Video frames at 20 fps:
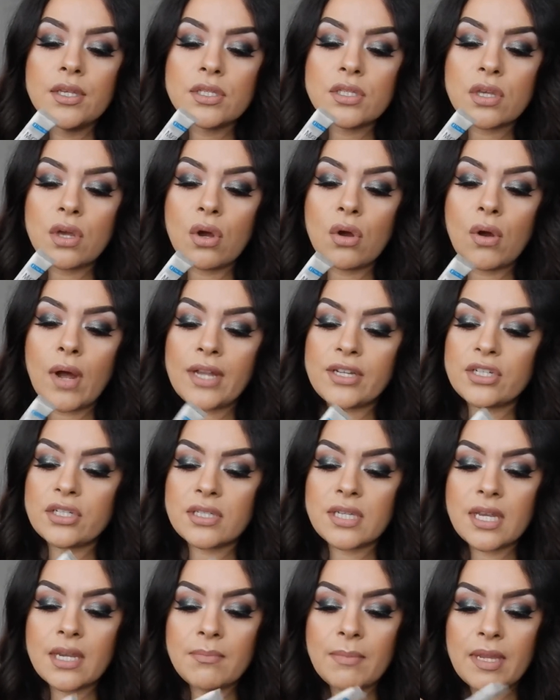So I
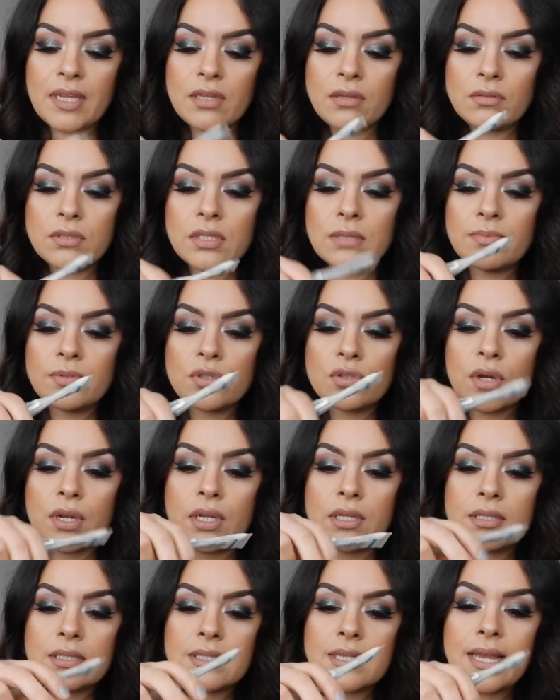just take my Q-tip
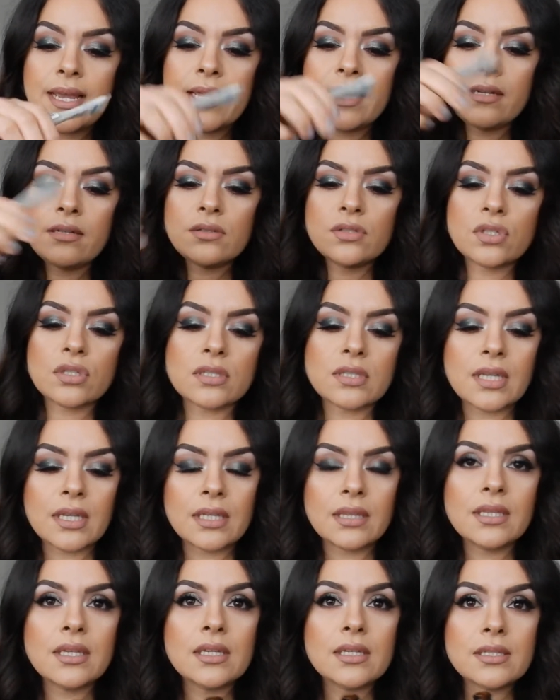straight inside, just
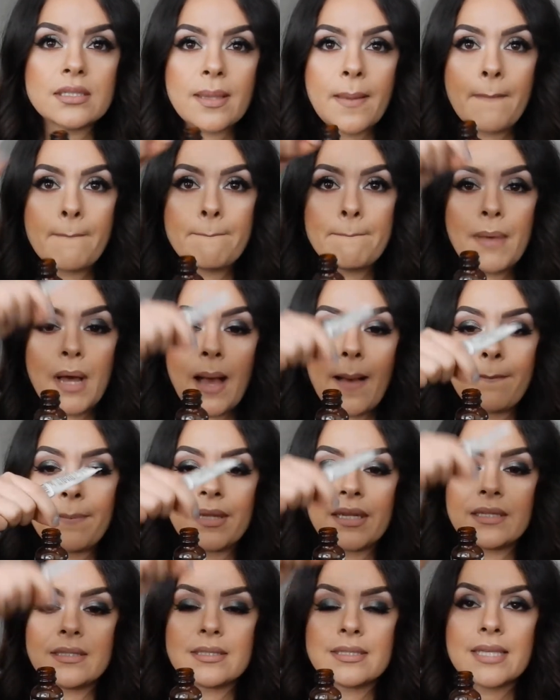like this, pop
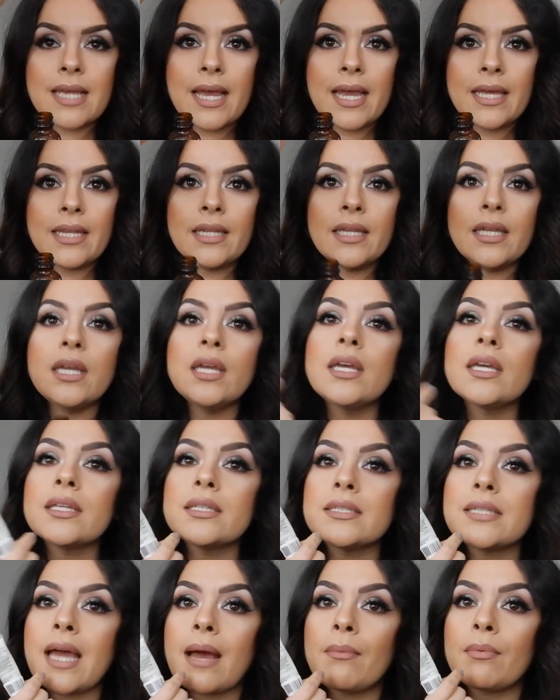it inside,
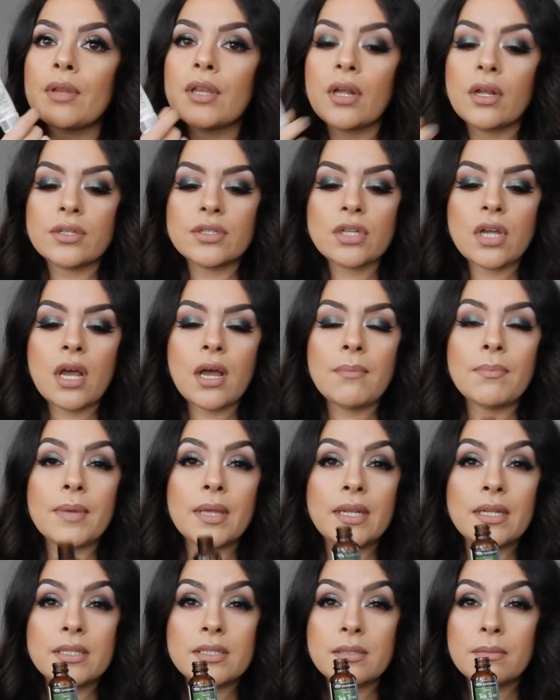dabble it on top,
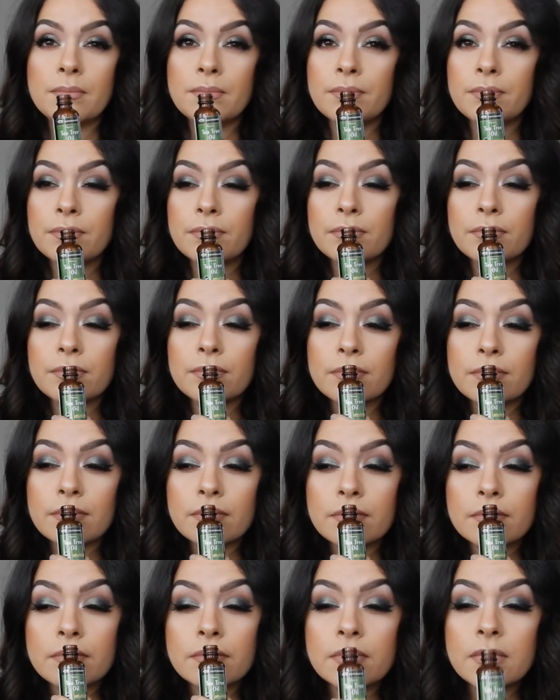and
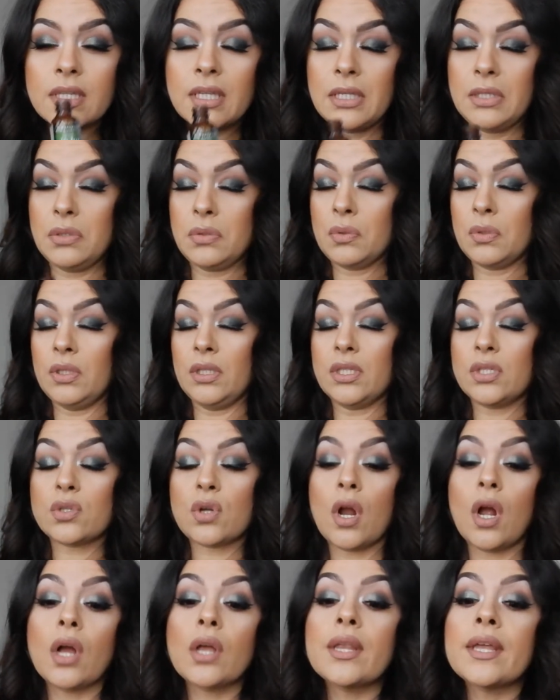it's really
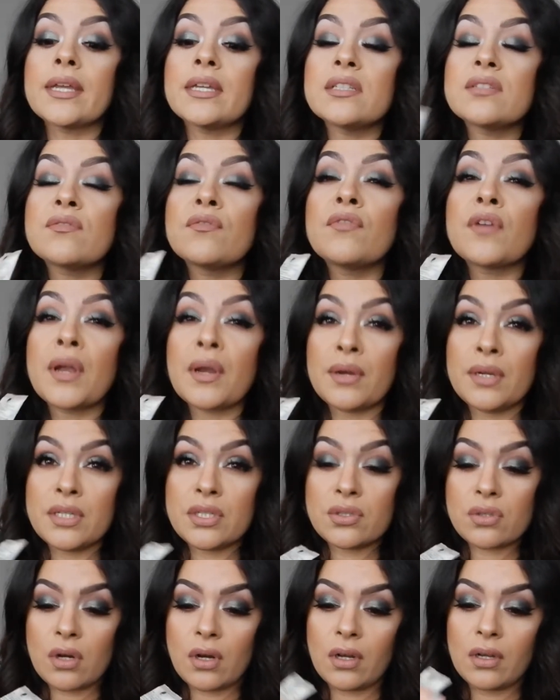strong. Like, it's very
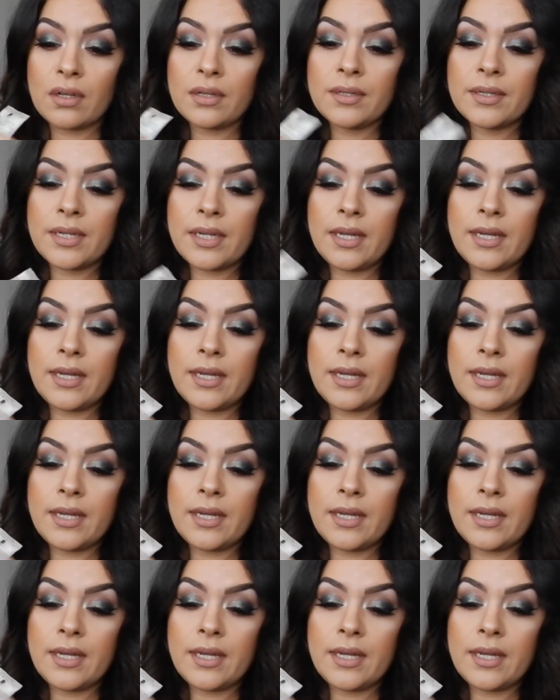strong.